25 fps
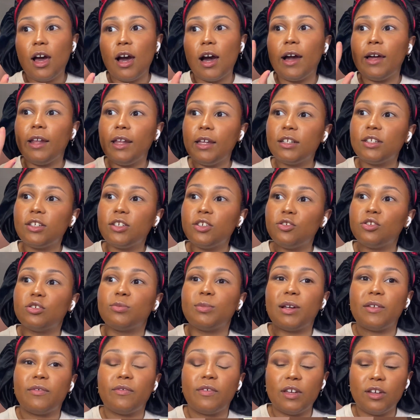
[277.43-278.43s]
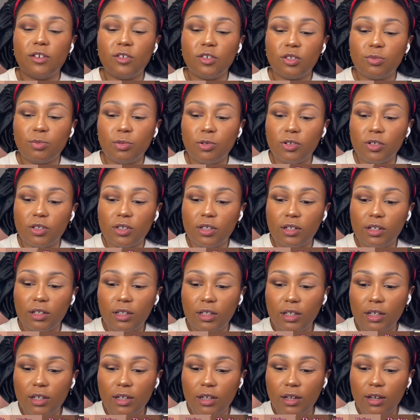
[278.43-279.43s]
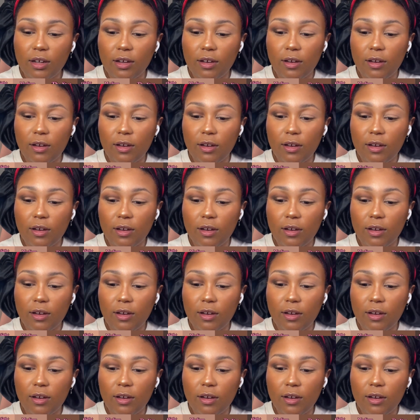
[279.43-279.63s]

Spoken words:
I like to use my fingers personally.